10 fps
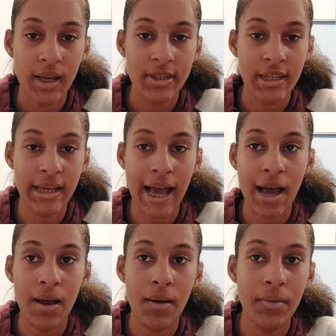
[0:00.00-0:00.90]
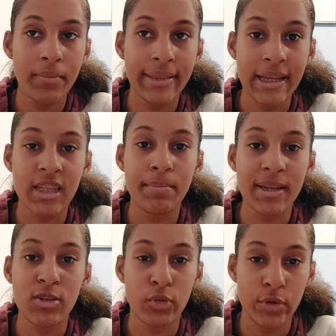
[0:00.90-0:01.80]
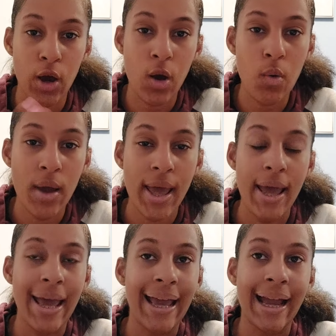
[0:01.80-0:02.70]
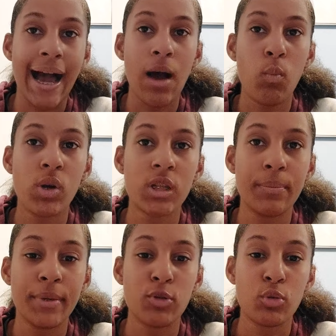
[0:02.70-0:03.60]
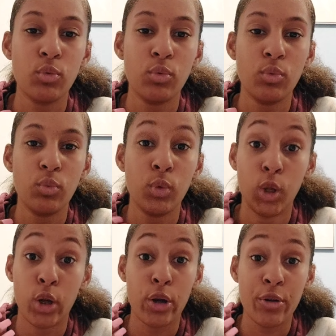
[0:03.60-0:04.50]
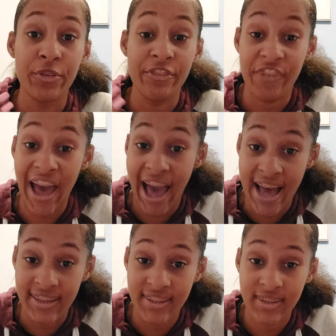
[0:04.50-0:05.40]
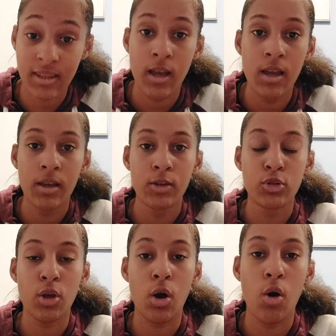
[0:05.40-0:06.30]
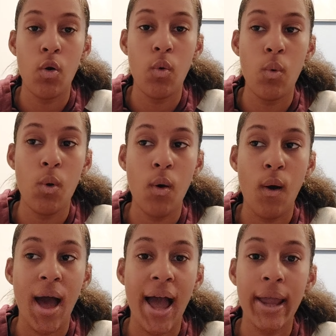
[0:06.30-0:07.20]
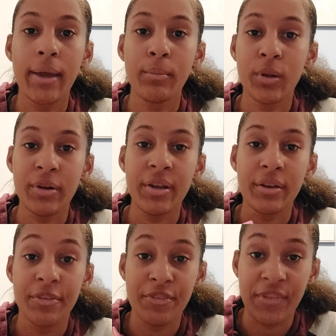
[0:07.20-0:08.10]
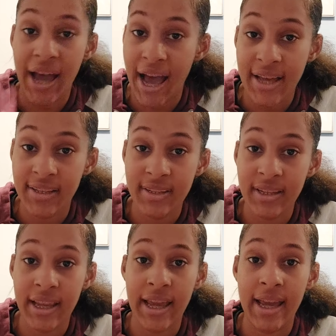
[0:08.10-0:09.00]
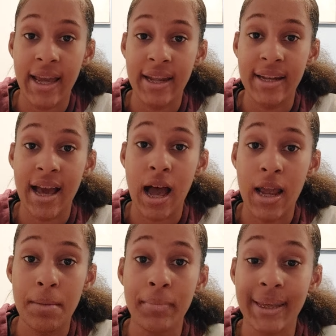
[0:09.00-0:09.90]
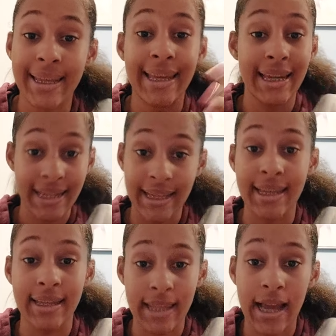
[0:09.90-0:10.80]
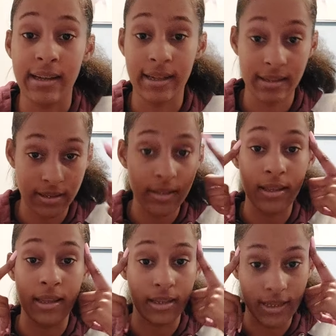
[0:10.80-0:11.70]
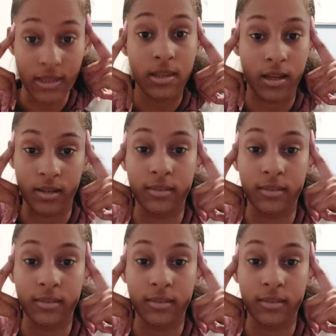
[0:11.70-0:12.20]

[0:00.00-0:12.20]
See, God needs me to know and God wants me to learn fast. So I am learning fast and I am getting it. Like it's stuck.